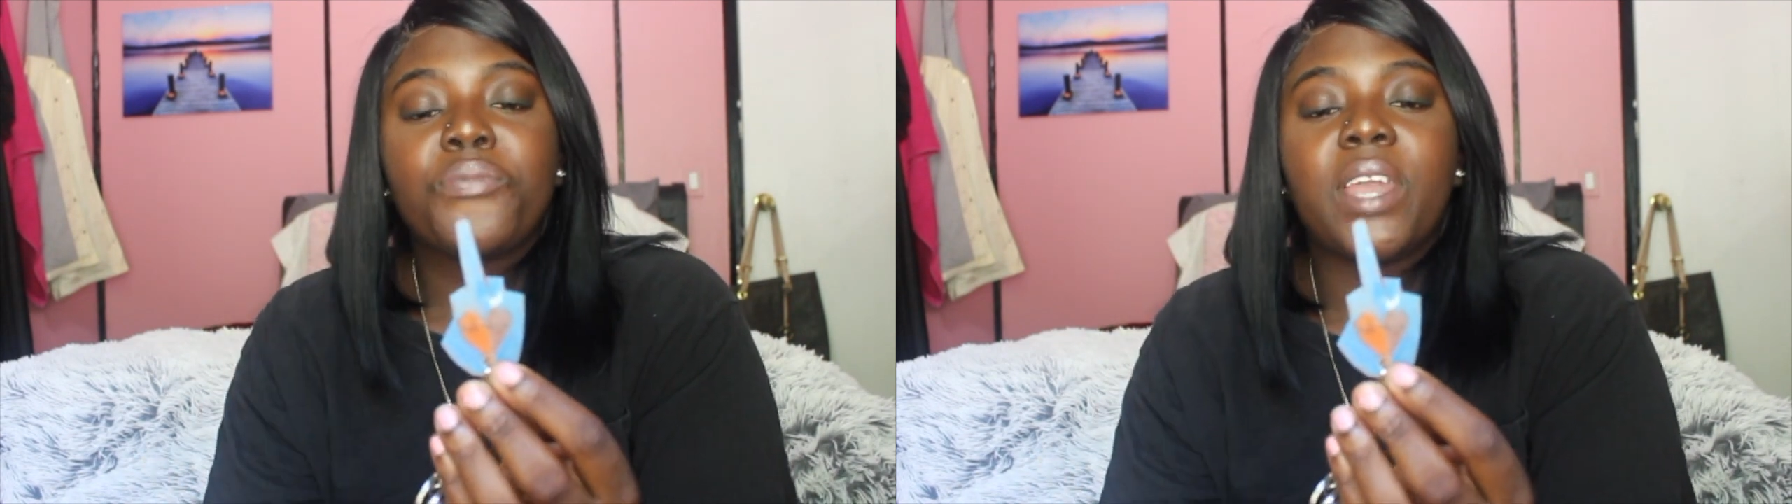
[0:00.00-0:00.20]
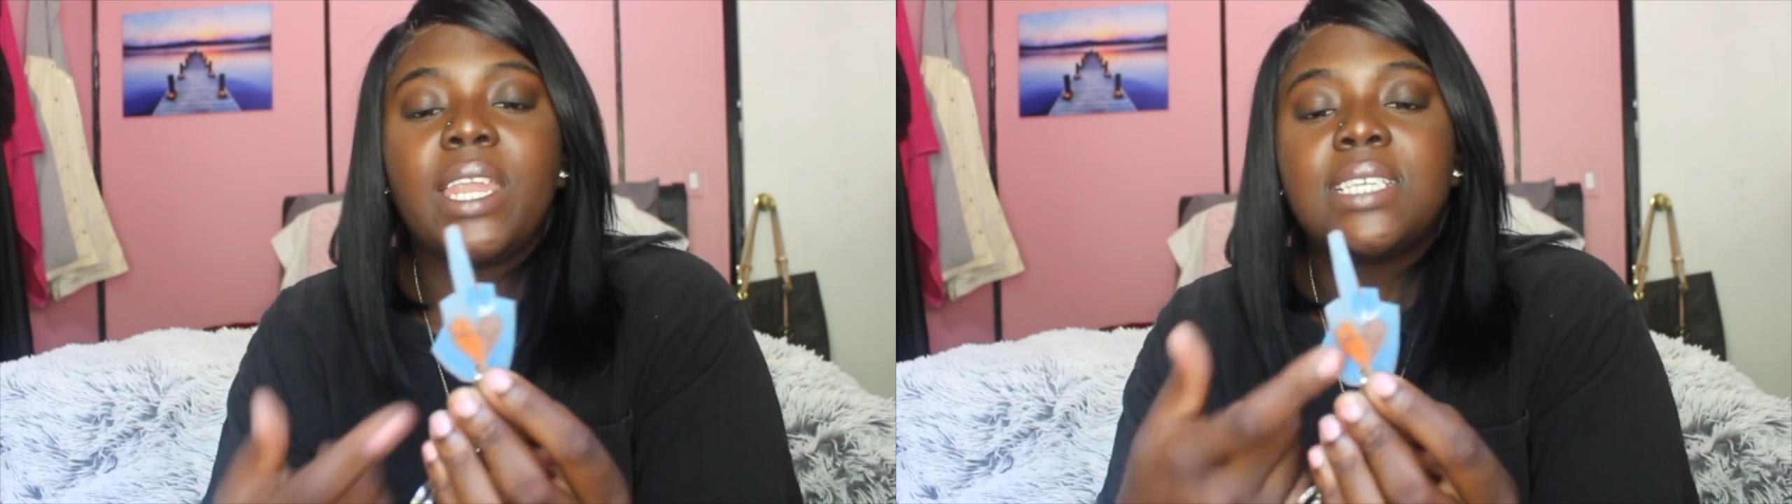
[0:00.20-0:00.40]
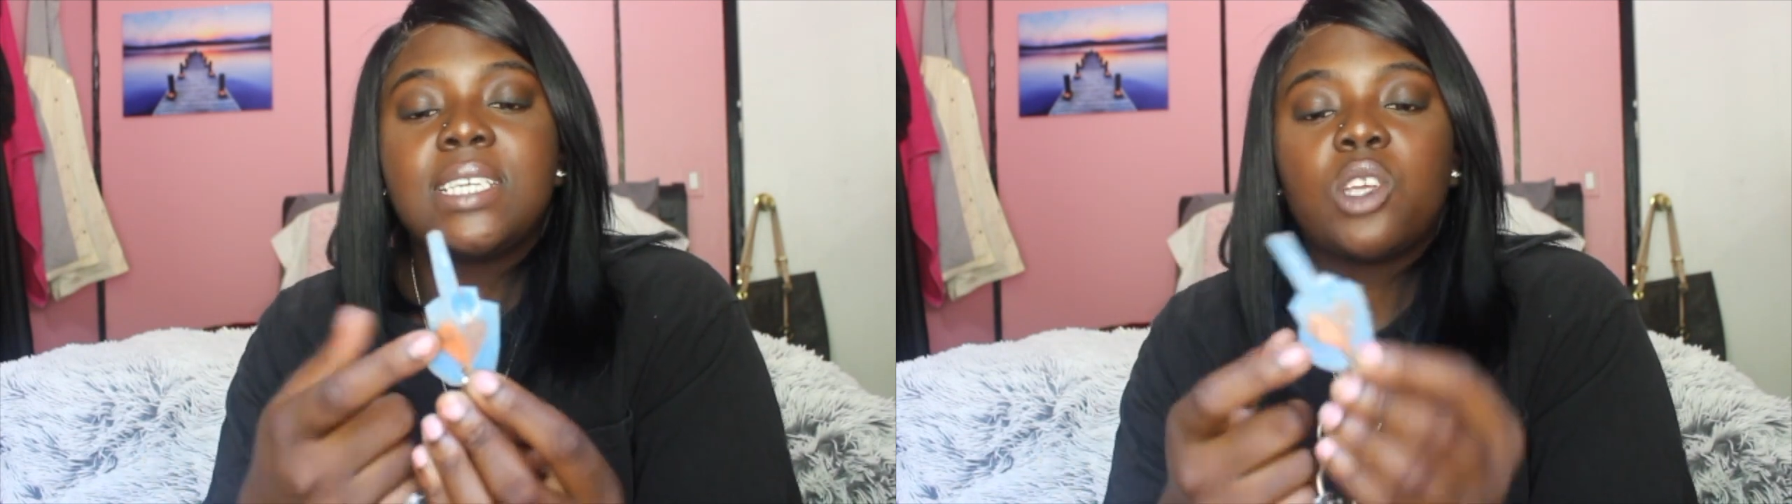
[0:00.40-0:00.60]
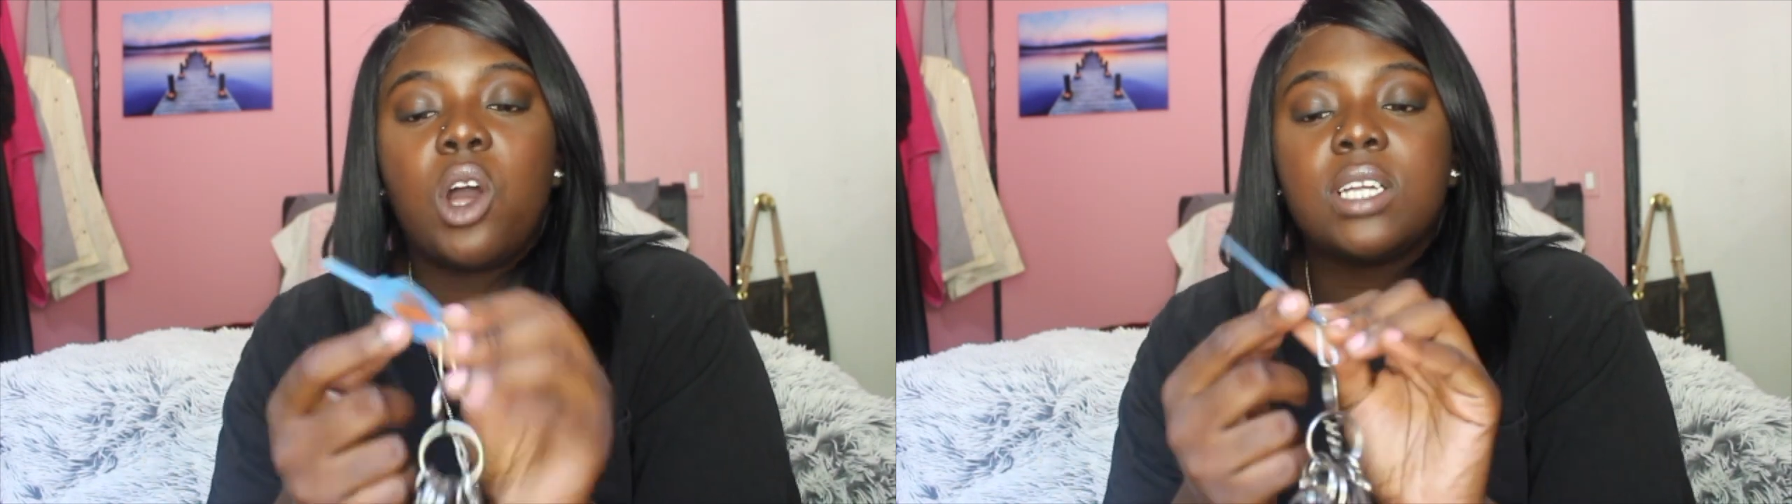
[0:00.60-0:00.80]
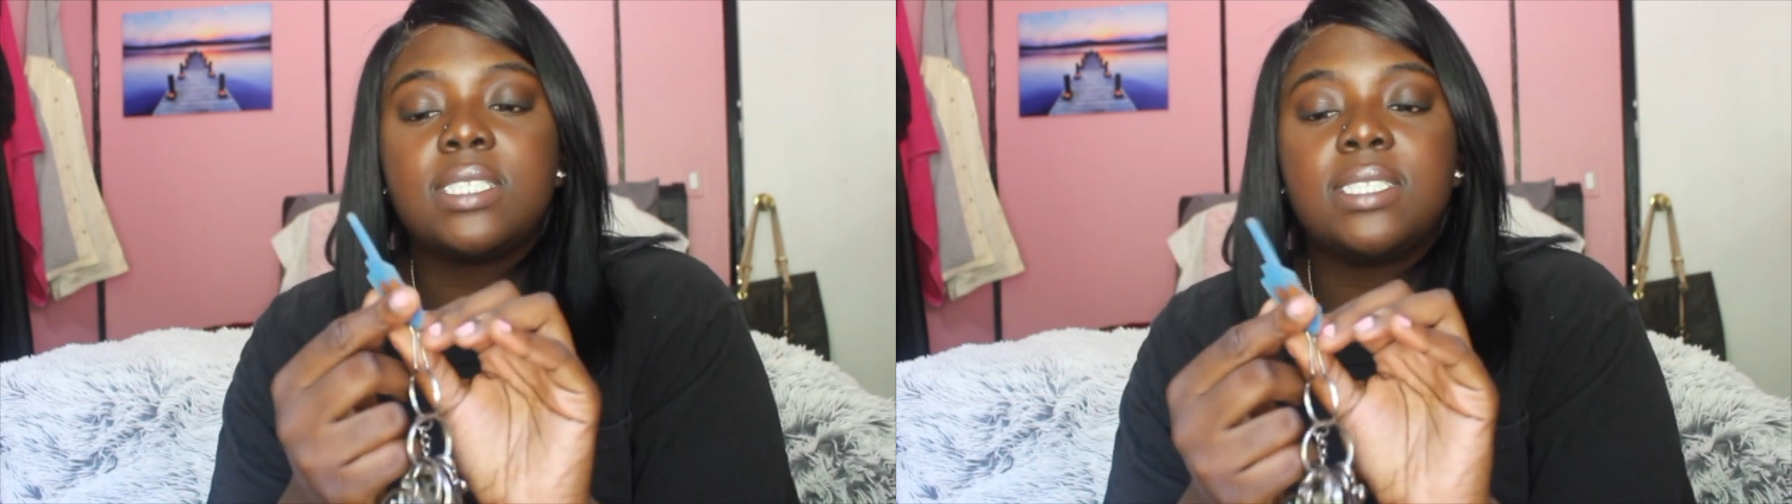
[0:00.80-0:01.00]
and it says
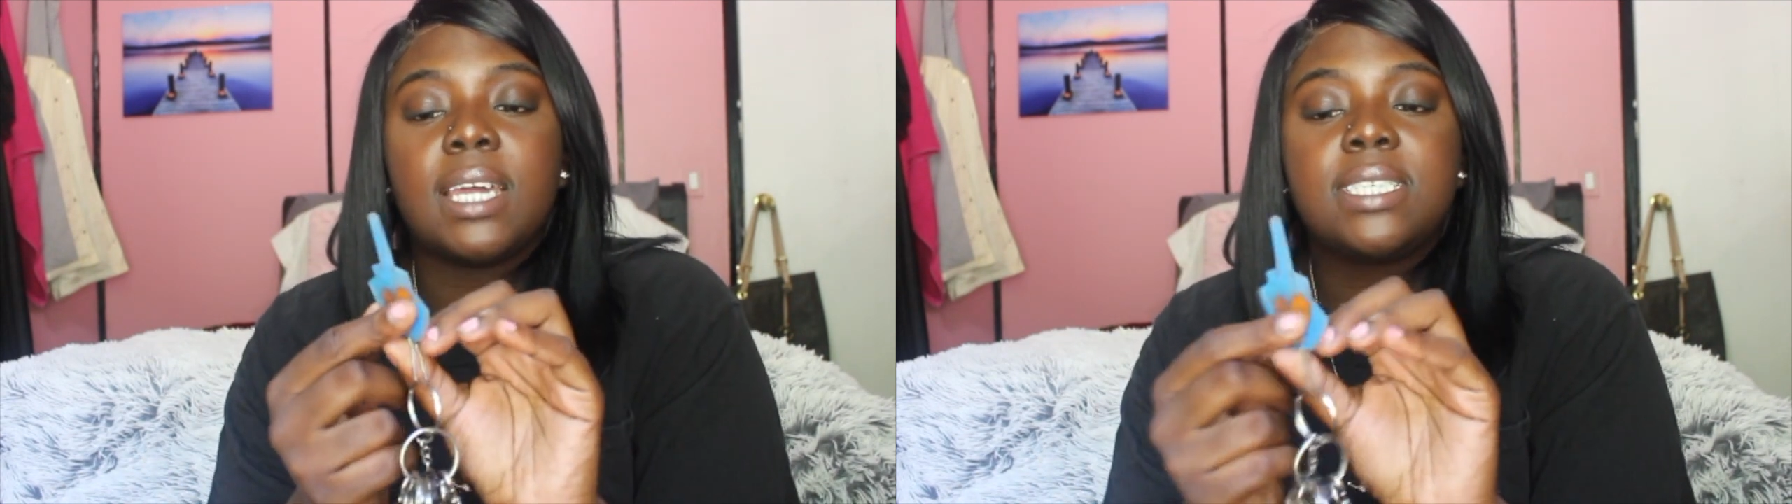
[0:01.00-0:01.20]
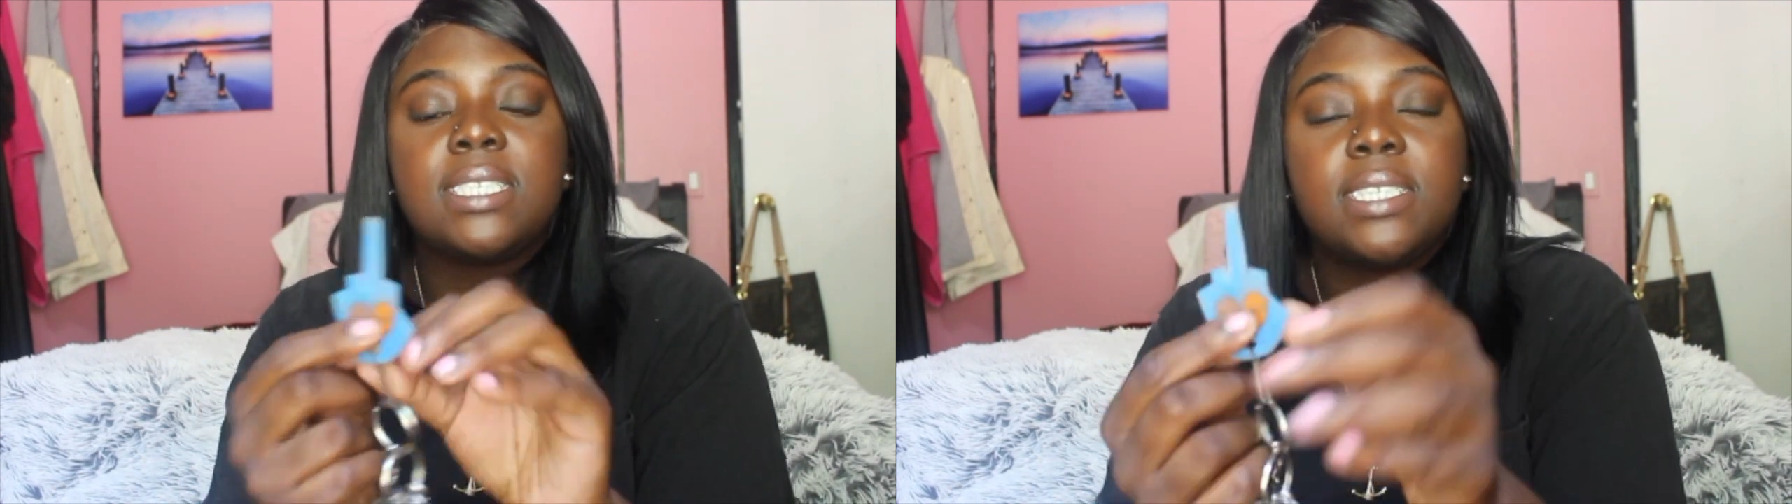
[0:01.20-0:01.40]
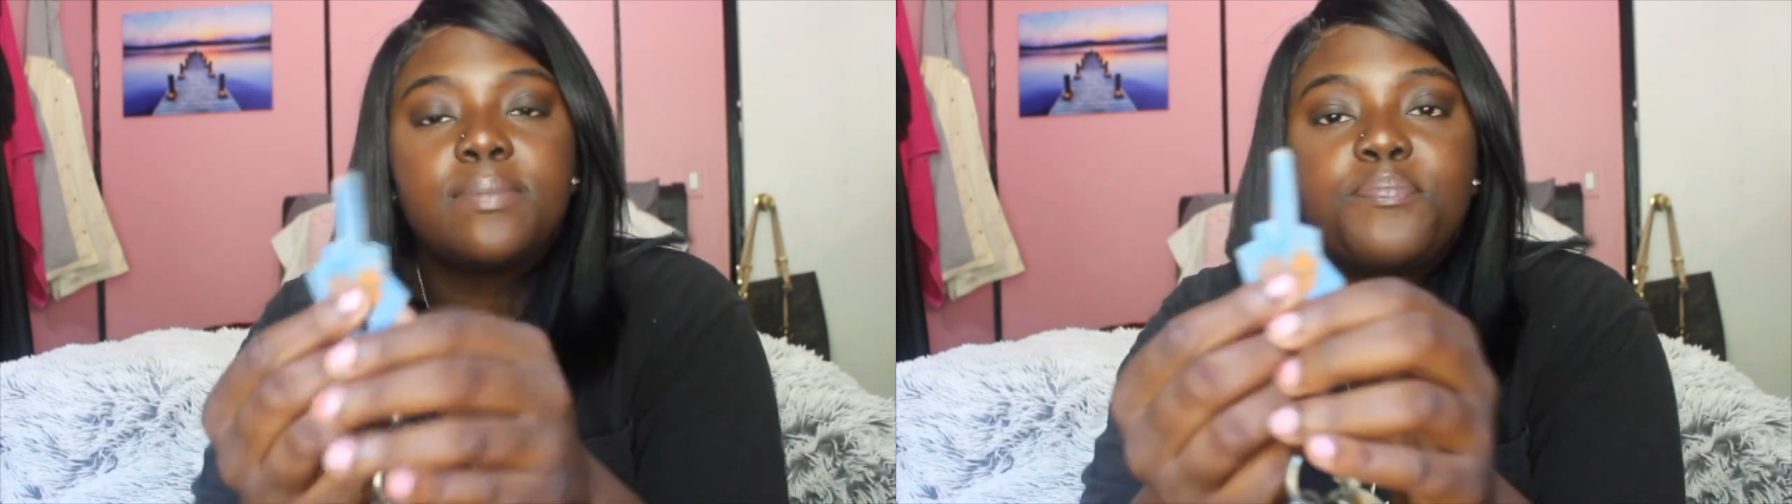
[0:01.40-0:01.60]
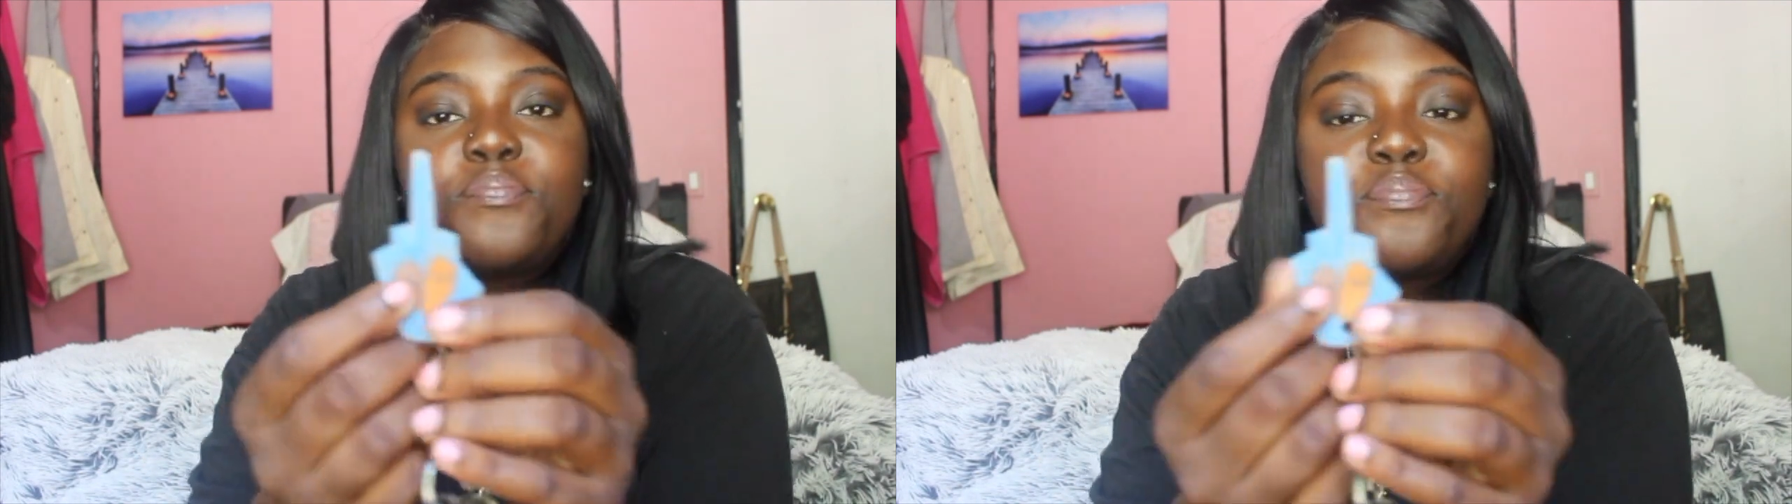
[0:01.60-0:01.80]
Aunt Desi,